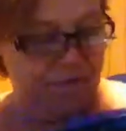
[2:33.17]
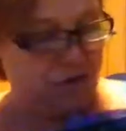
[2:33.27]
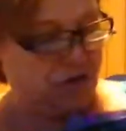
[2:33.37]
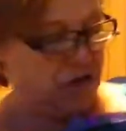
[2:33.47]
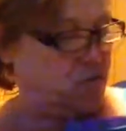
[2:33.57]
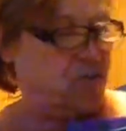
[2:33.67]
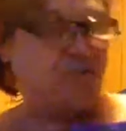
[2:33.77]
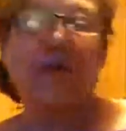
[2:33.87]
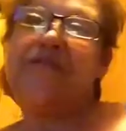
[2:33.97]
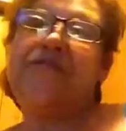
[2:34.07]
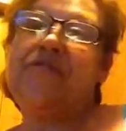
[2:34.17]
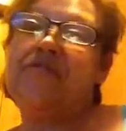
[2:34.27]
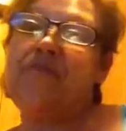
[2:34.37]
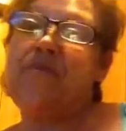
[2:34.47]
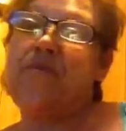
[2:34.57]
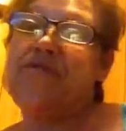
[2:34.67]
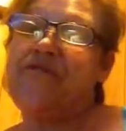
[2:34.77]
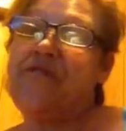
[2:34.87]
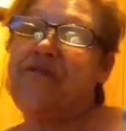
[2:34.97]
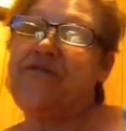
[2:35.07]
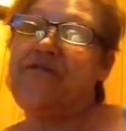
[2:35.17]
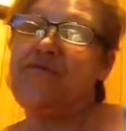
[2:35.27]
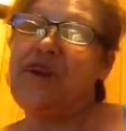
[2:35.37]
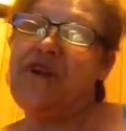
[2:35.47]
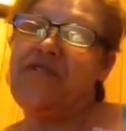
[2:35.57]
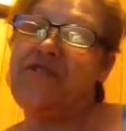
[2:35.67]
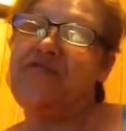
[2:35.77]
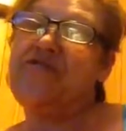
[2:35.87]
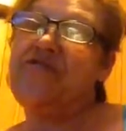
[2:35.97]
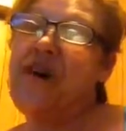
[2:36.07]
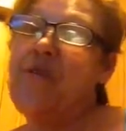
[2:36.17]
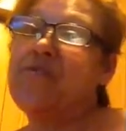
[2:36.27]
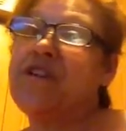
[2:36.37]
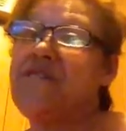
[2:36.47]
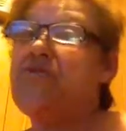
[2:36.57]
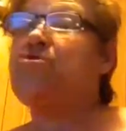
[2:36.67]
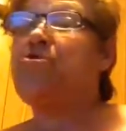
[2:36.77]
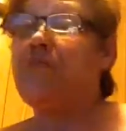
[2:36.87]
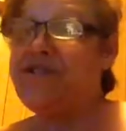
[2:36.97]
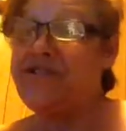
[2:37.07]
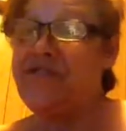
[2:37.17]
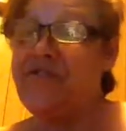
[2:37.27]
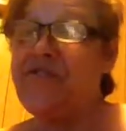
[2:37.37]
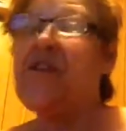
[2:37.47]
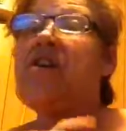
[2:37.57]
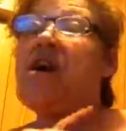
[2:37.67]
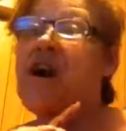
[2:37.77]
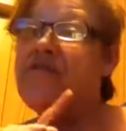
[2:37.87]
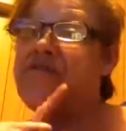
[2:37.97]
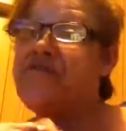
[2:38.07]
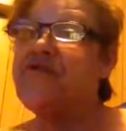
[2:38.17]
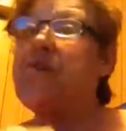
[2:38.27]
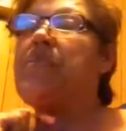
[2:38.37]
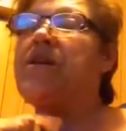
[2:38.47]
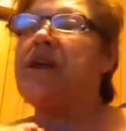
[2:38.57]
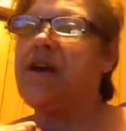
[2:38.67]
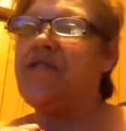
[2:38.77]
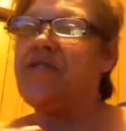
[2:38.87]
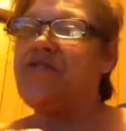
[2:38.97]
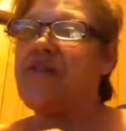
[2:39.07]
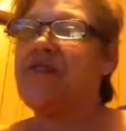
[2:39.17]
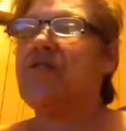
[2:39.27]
inches, you would place it on your board so it's 2.5 inches. That would give you 2 inches of strip and 1/2 inch and